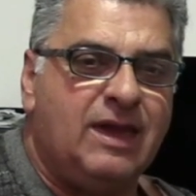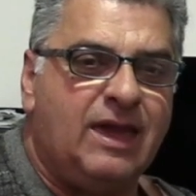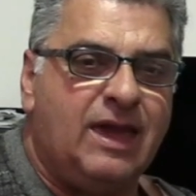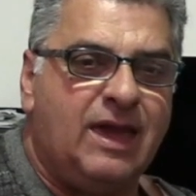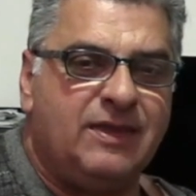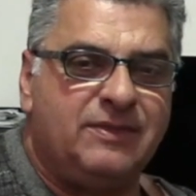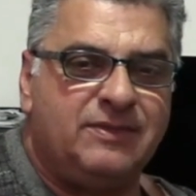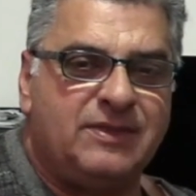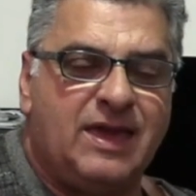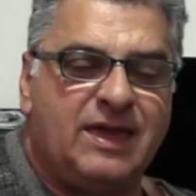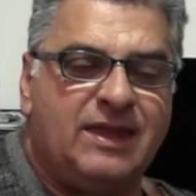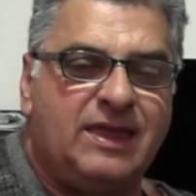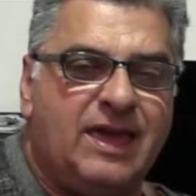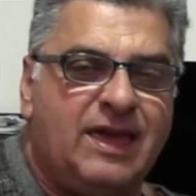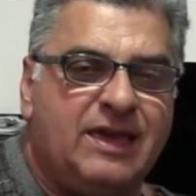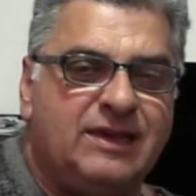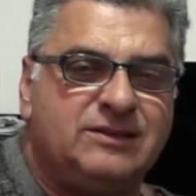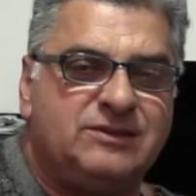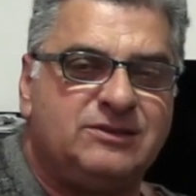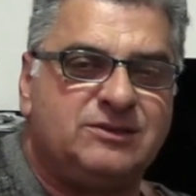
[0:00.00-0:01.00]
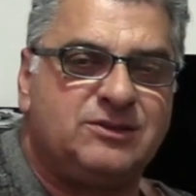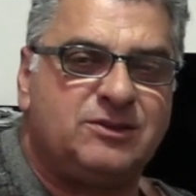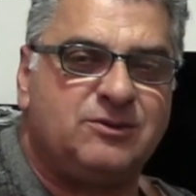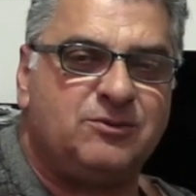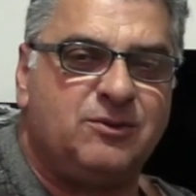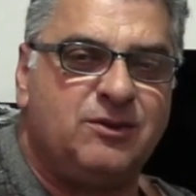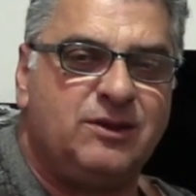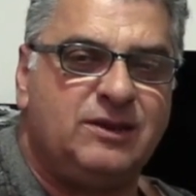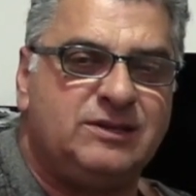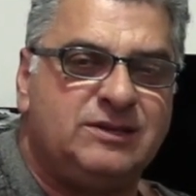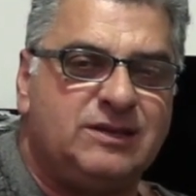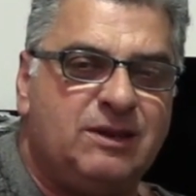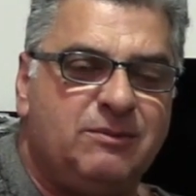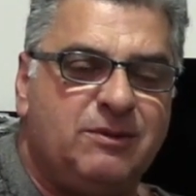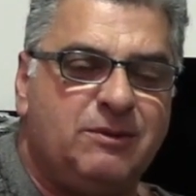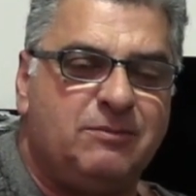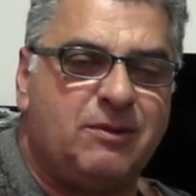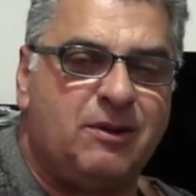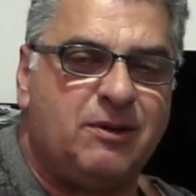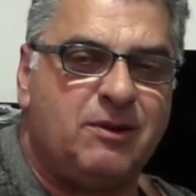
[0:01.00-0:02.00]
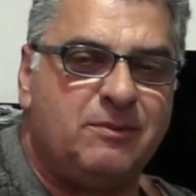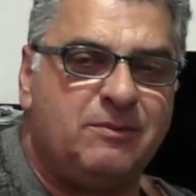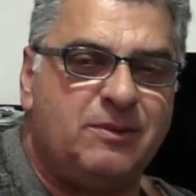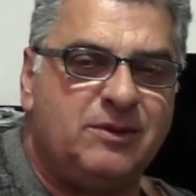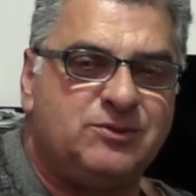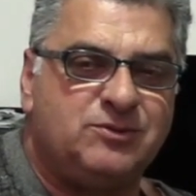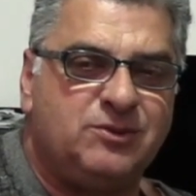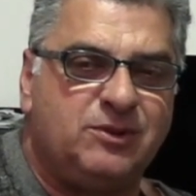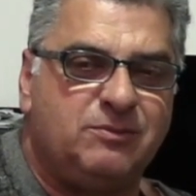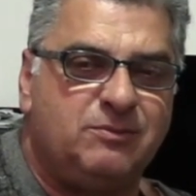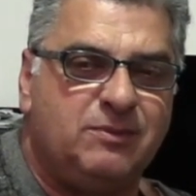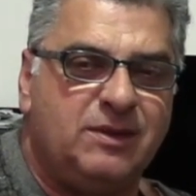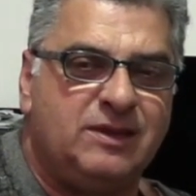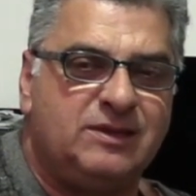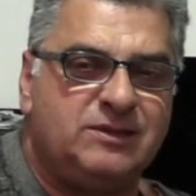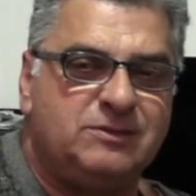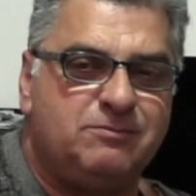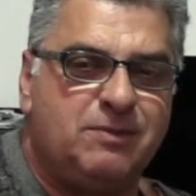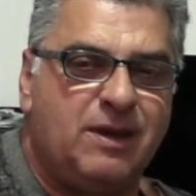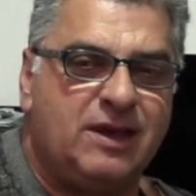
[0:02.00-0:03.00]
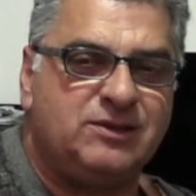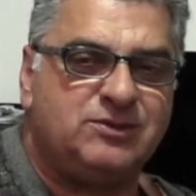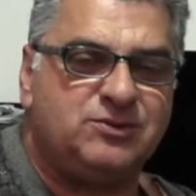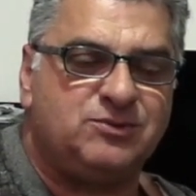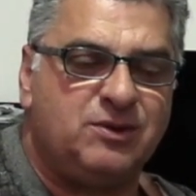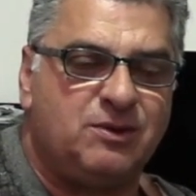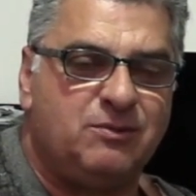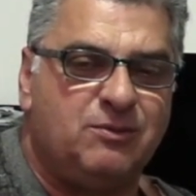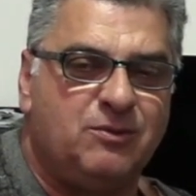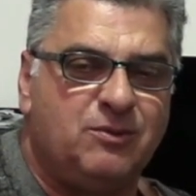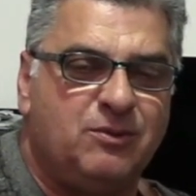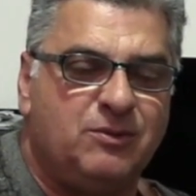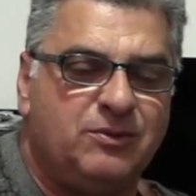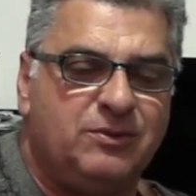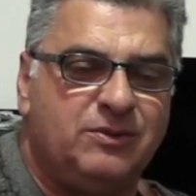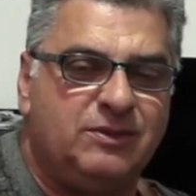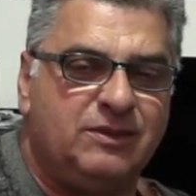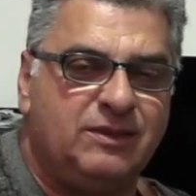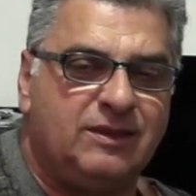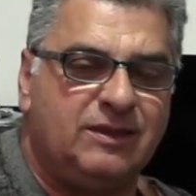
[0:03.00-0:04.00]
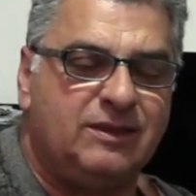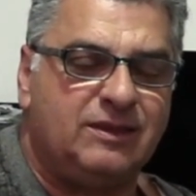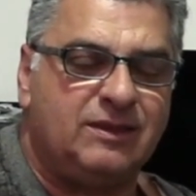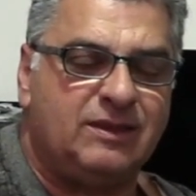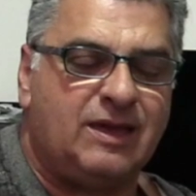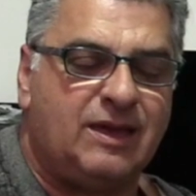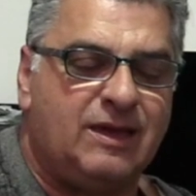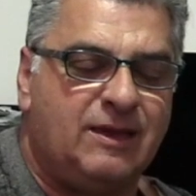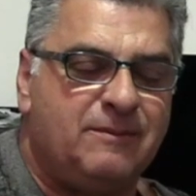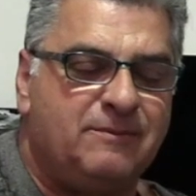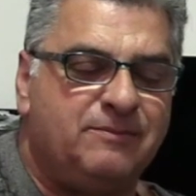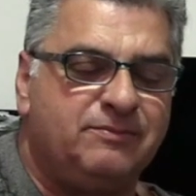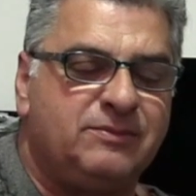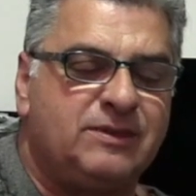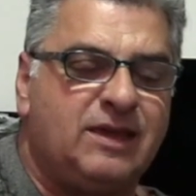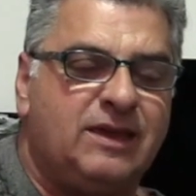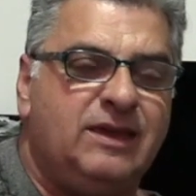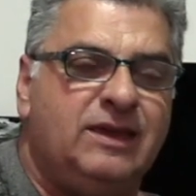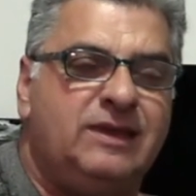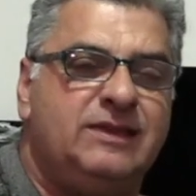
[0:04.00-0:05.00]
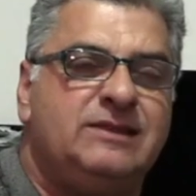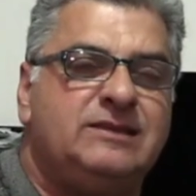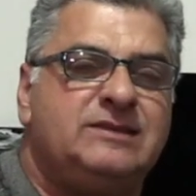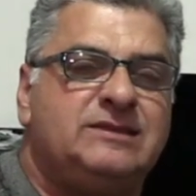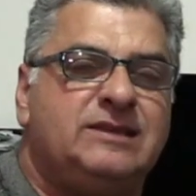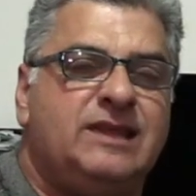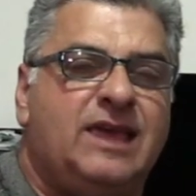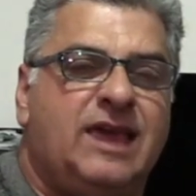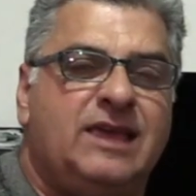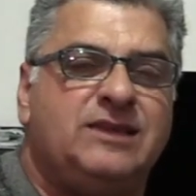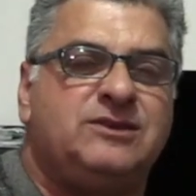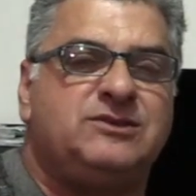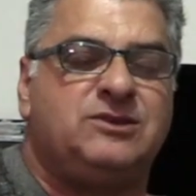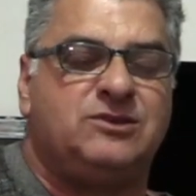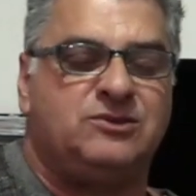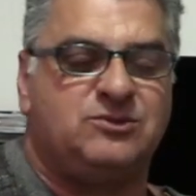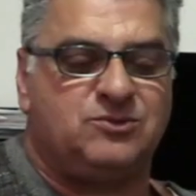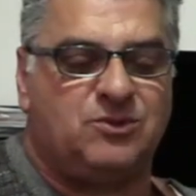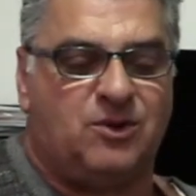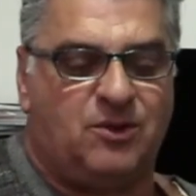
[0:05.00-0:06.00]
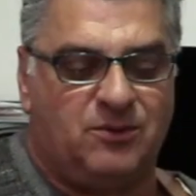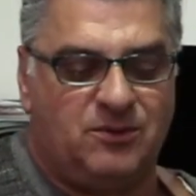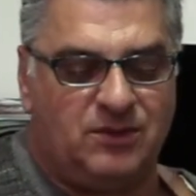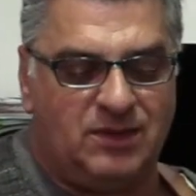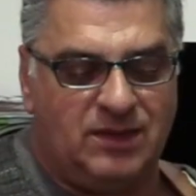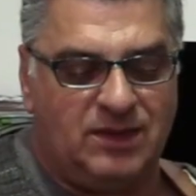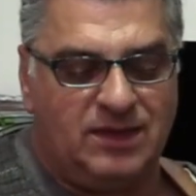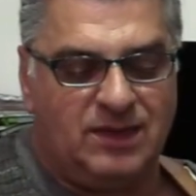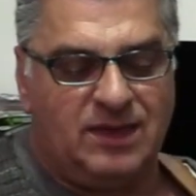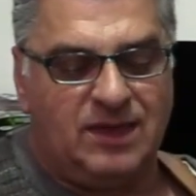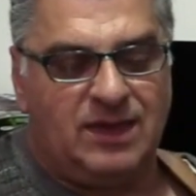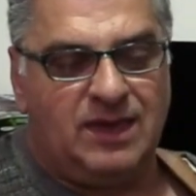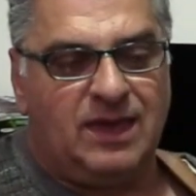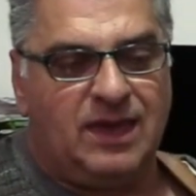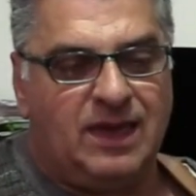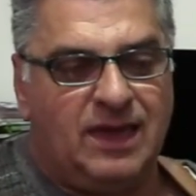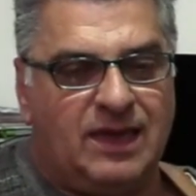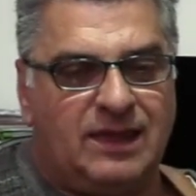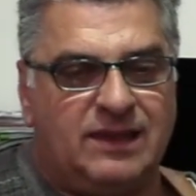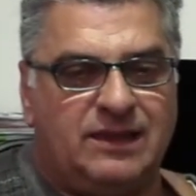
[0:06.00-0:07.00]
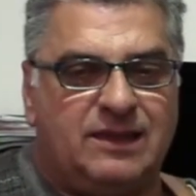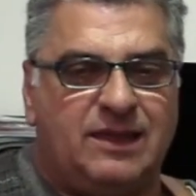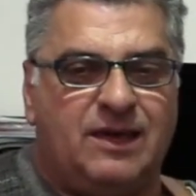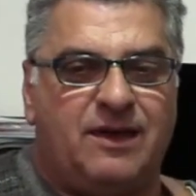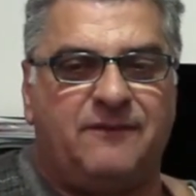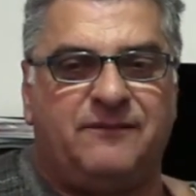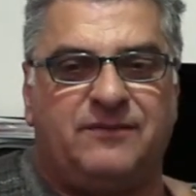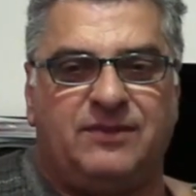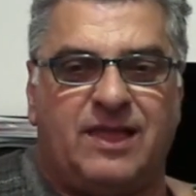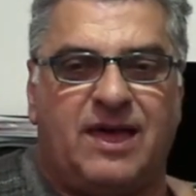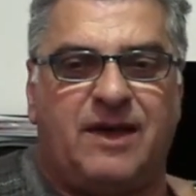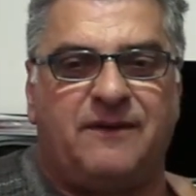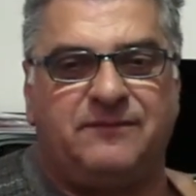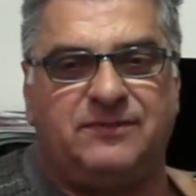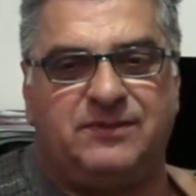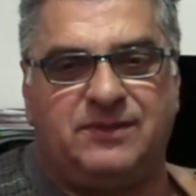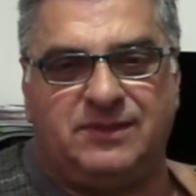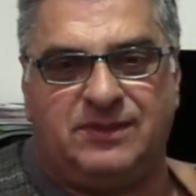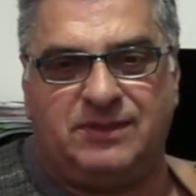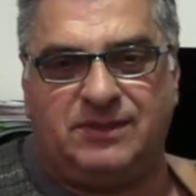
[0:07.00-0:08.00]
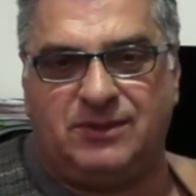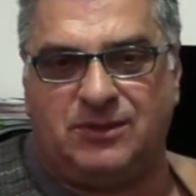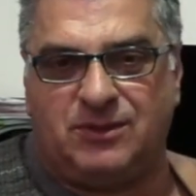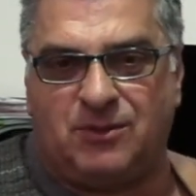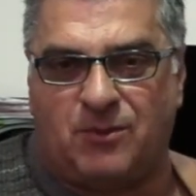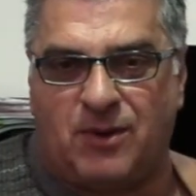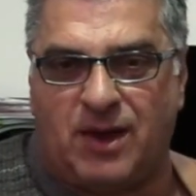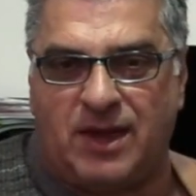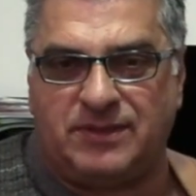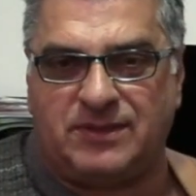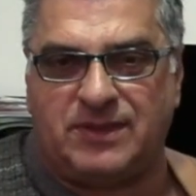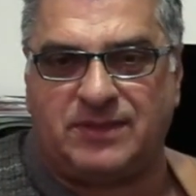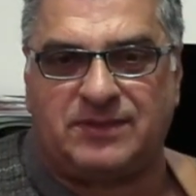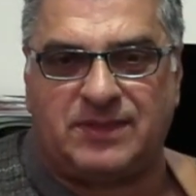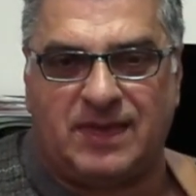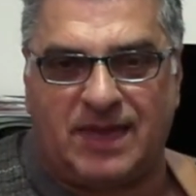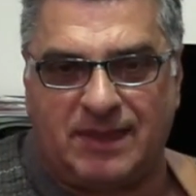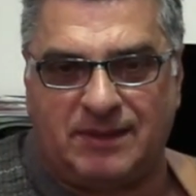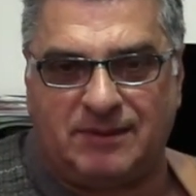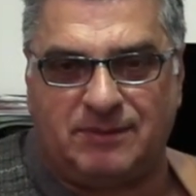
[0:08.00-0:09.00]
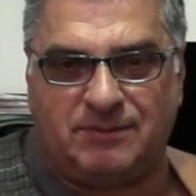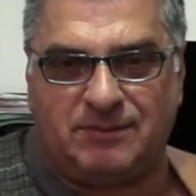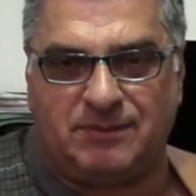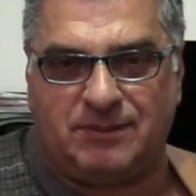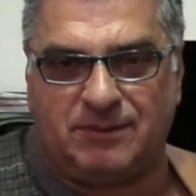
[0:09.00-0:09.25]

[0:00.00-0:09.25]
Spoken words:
And that has 3 semi-parametric mids, bass, treble, Eden's enhanced control. And I've loved the way that